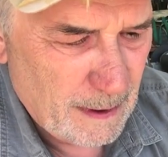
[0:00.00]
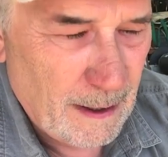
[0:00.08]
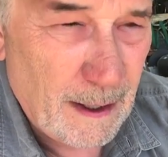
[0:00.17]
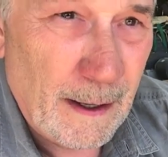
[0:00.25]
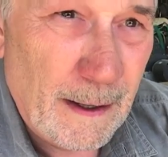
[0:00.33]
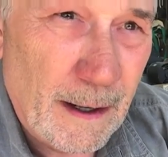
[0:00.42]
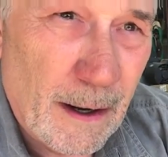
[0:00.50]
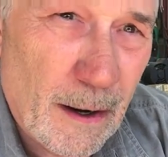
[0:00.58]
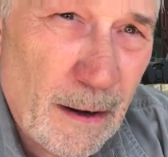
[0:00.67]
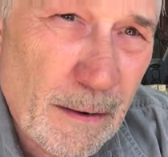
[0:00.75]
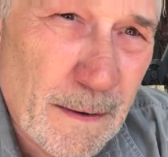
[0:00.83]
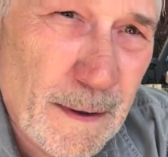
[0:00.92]
And they
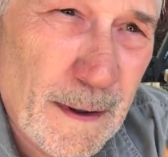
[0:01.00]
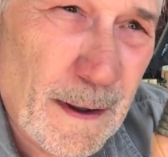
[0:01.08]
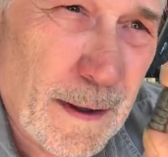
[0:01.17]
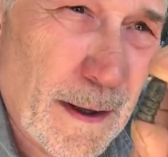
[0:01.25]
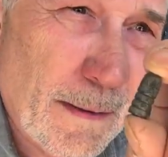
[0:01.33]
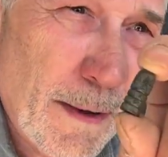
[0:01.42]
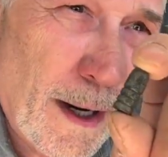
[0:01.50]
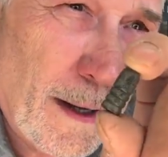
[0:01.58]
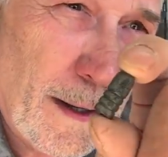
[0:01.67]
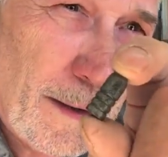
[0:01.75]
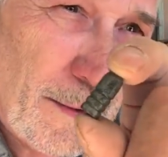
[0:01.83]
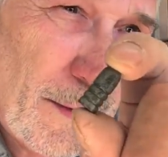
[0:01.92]
all come out
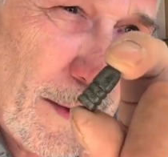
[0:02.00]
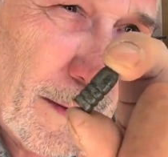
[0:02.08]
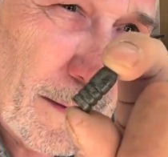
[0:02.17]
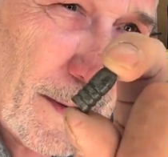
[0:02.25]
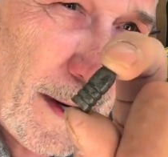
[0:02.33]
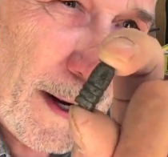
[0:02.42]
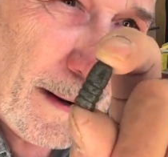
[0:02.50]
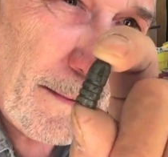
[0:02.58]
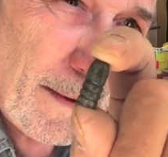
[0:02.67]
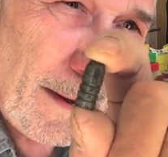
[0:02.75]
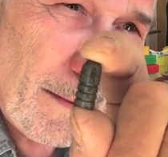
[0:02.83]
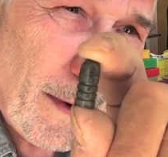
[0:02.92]
of that single
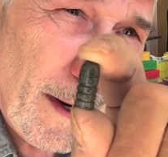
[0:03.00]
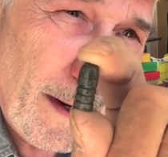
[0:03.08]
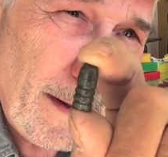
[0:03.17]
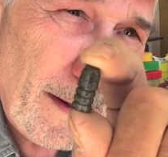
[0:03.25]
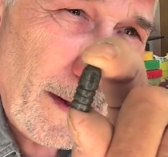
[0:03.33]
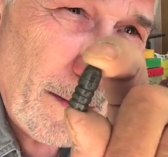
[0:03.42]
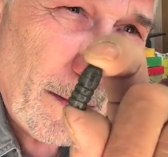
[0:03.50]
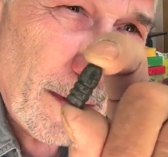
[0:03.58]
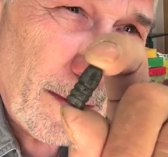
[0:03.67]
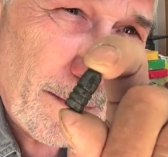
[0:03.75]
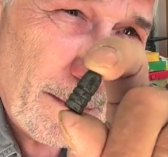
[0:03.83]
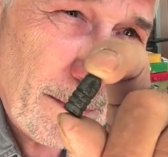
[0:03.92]
cavity weighing
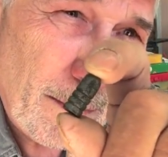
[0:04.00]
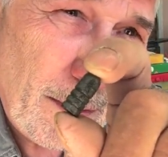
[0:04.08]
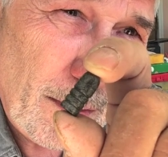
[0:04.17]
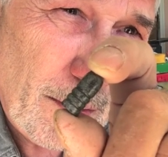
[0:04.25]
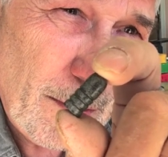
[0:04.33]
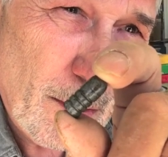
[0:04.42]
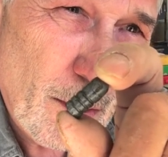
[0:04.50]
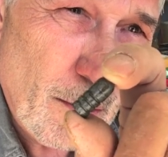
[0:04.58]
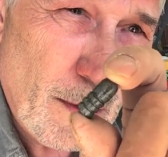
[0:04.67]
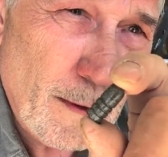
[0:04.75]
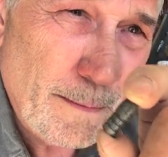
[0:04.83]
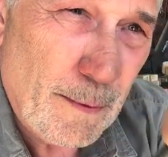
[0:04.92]
anywhere from
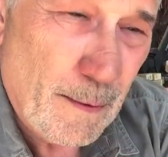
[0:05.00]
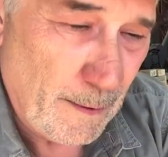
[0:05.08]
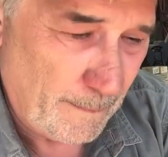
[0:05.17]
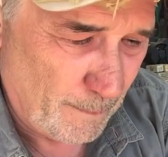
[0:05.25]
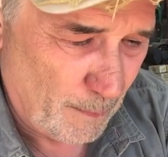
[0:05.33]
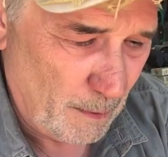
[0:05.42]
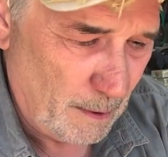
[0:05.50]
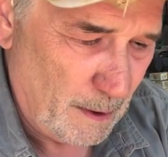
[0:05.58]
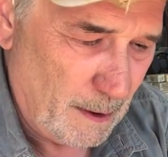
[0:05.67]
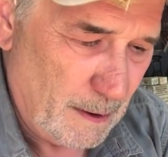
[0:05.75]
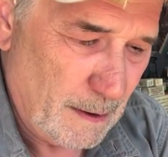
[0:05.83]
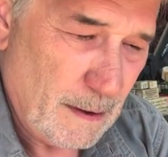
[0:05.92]
201.4 to